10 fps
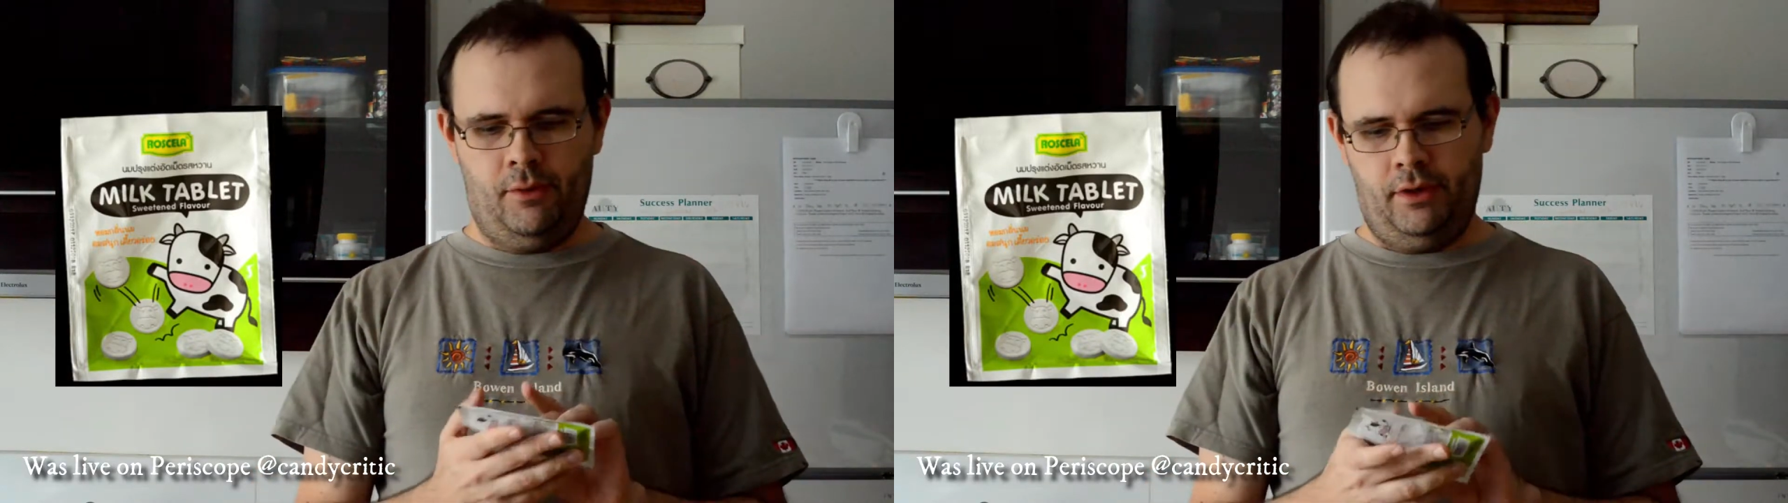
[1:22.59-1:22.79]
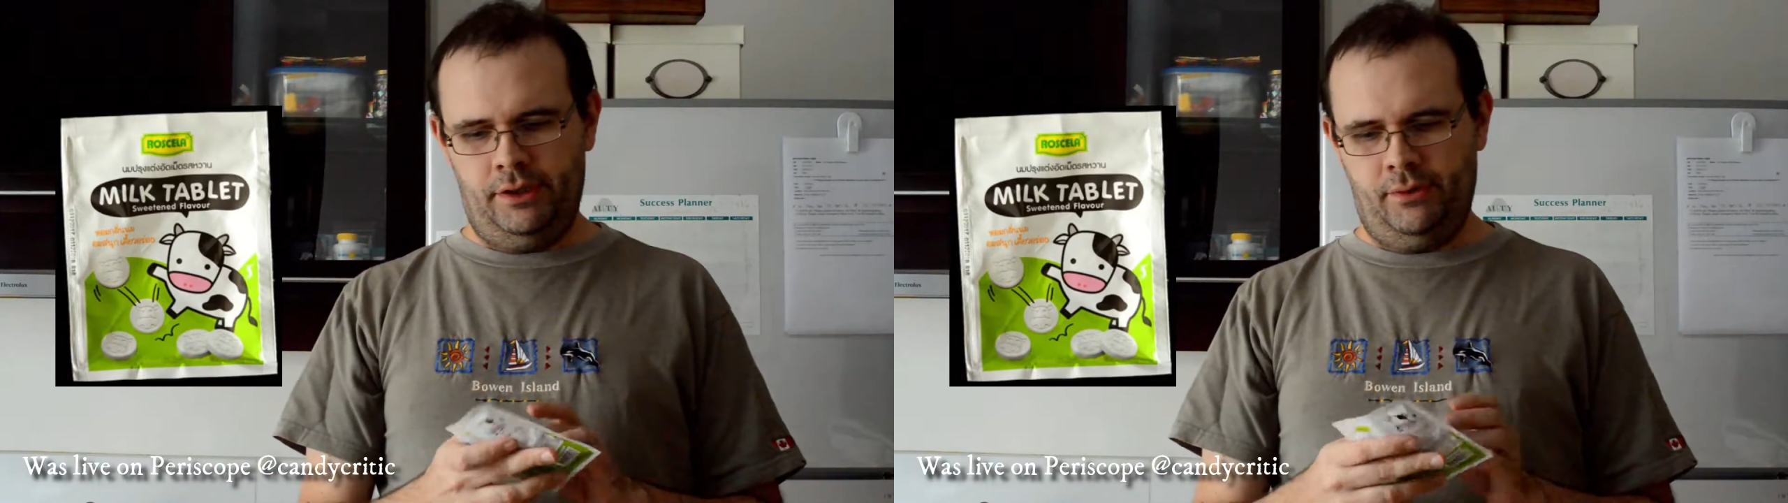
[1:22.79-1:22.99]

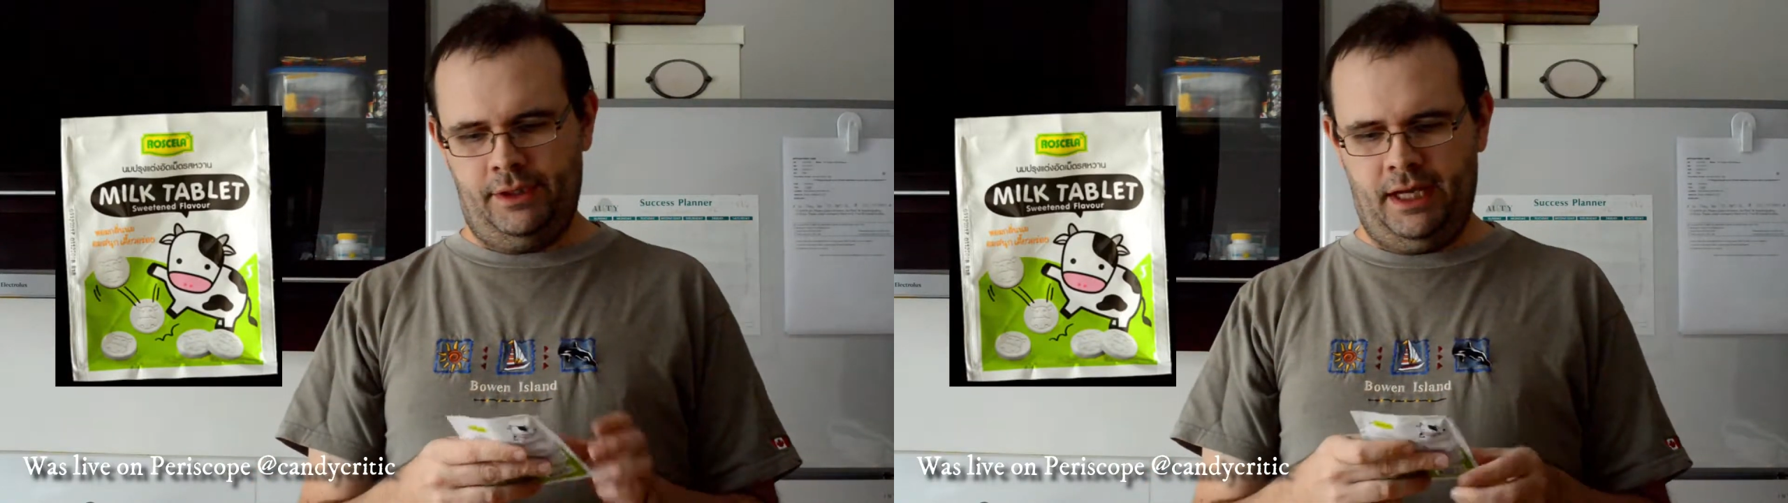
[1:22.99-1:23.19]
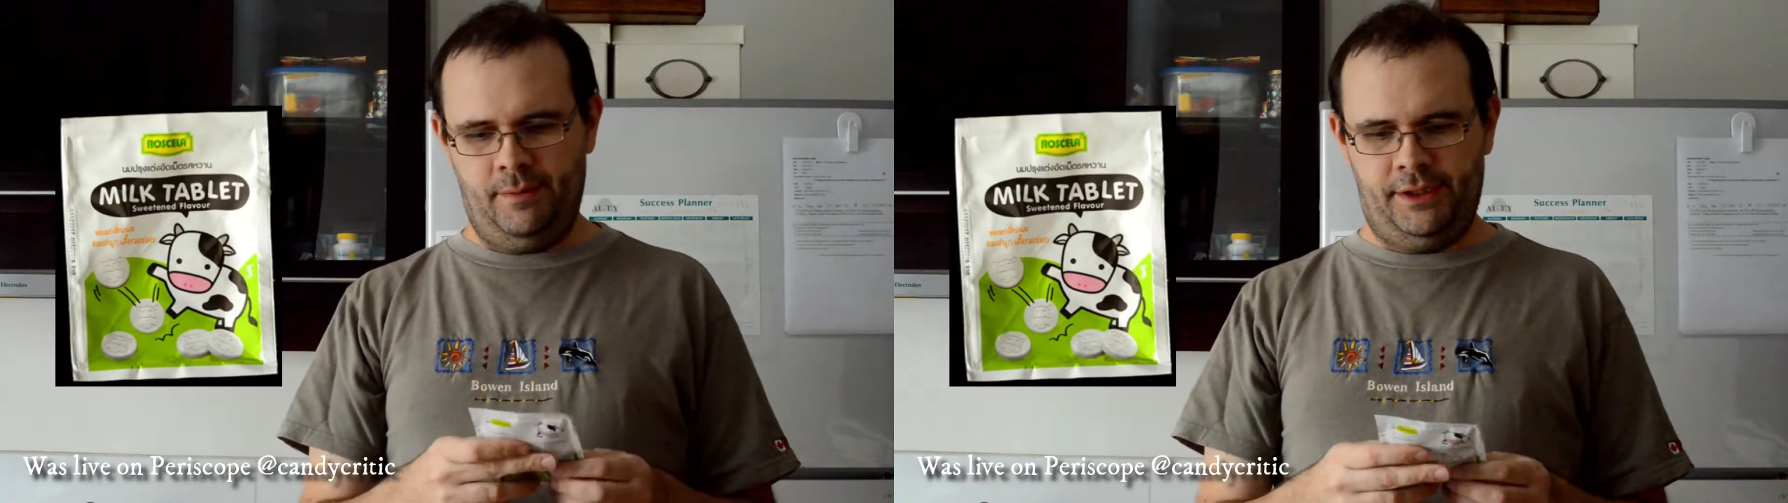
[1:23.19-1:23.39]
going to
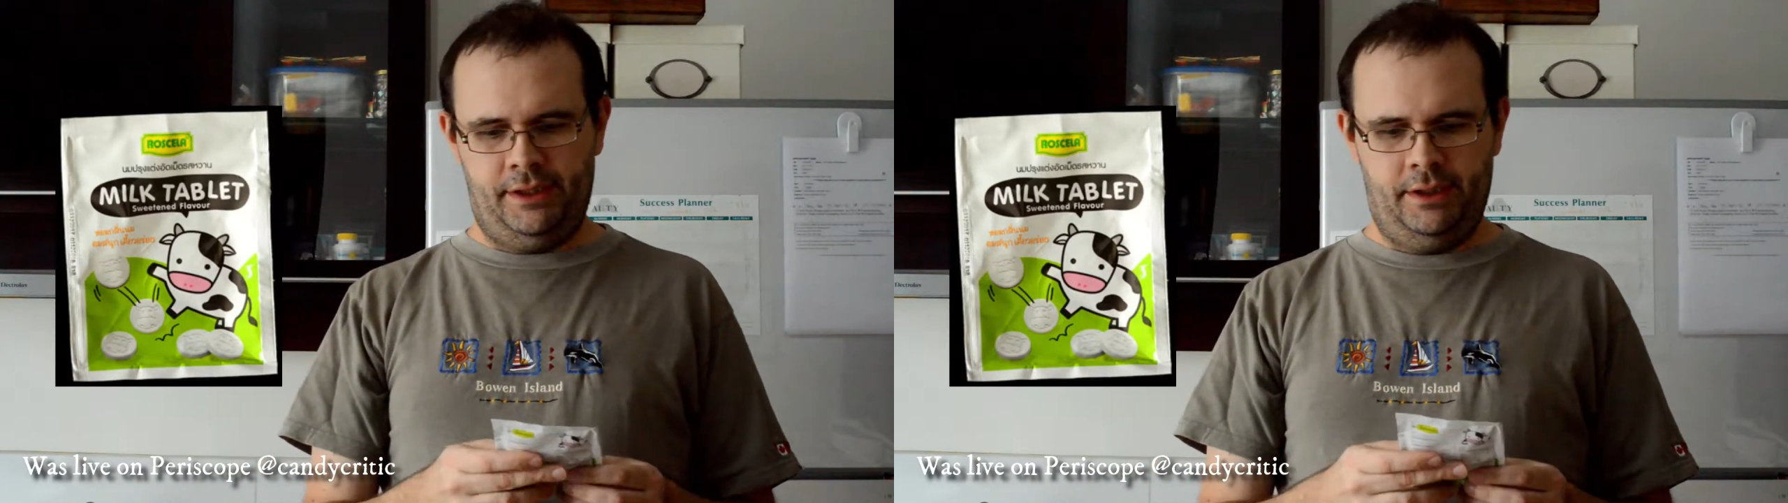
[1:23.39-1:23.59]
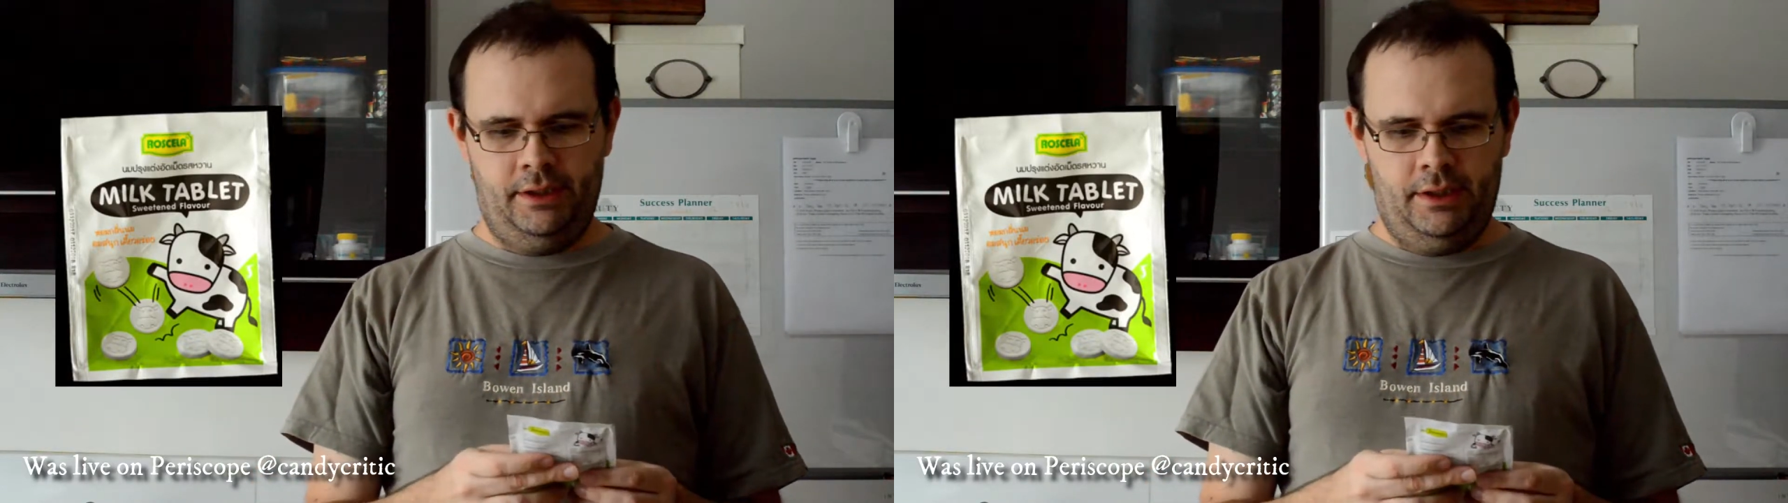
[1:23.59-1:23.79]

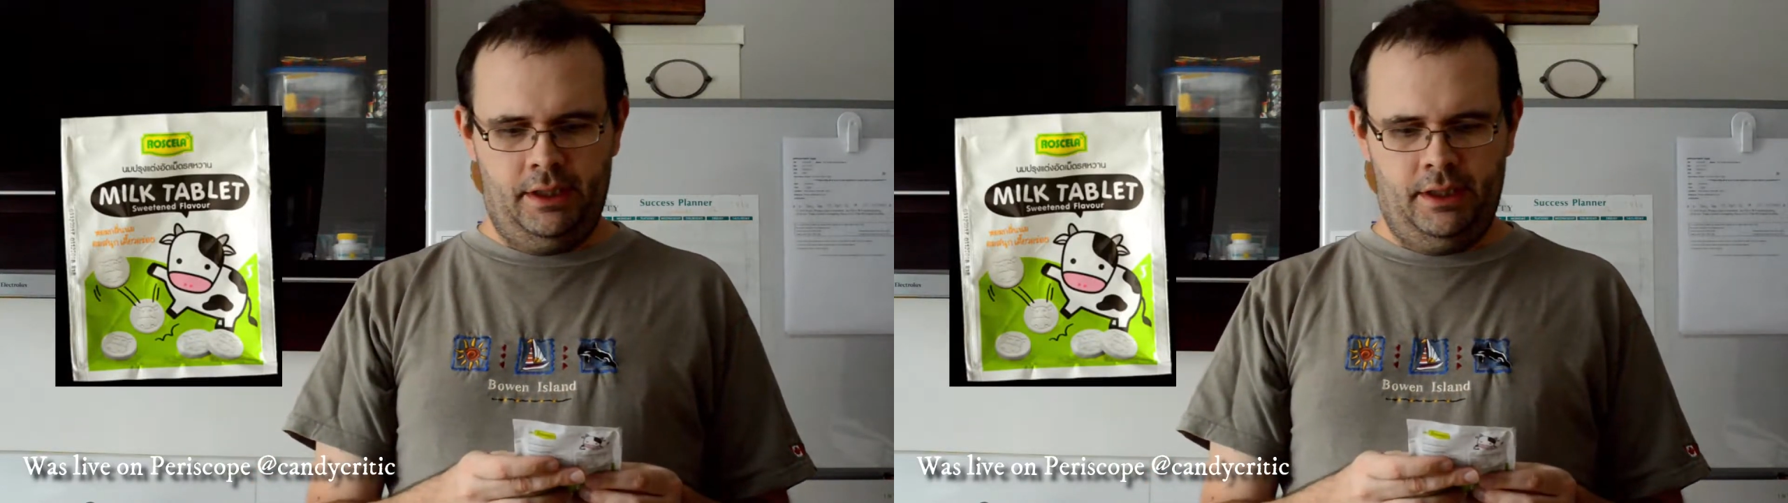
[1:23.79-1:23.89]
attempt